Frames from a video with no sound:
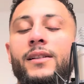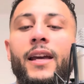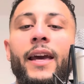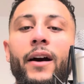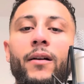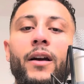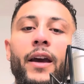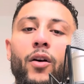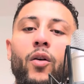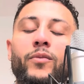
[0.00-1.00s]

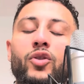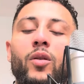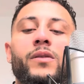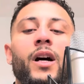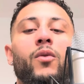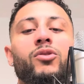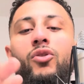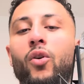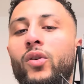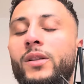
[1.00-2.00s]
Care home jobs, I was
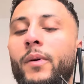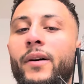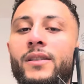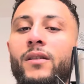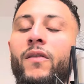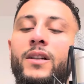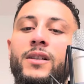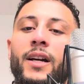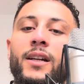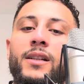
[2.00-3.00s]
always by myself at
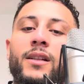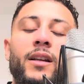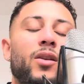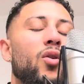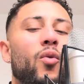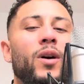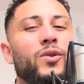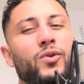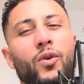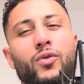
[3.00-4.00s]
night. No one to
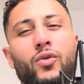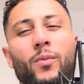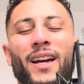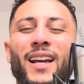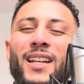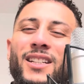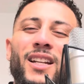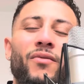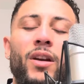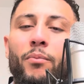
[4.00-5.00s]
talk to. My English
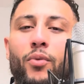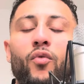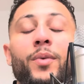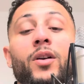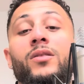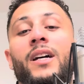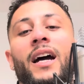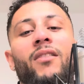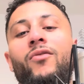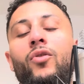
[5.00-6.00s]
didn't even improve because I
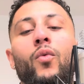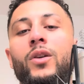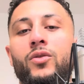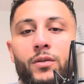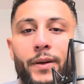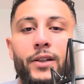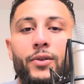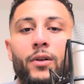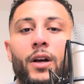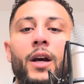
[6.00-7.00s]
have no one to speak to.
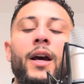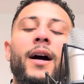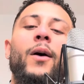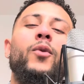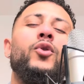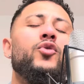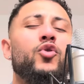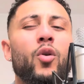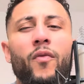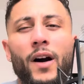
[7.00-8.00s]
I would do
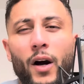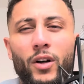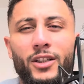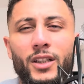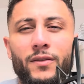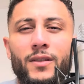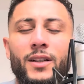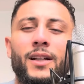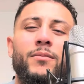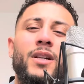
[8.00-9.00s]
12-hour shift,
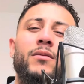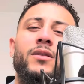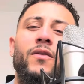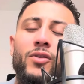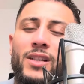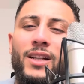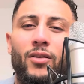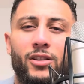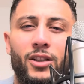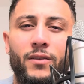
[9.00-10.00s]
sometimes
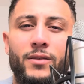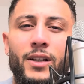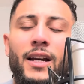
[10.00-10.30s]
14-hour shift.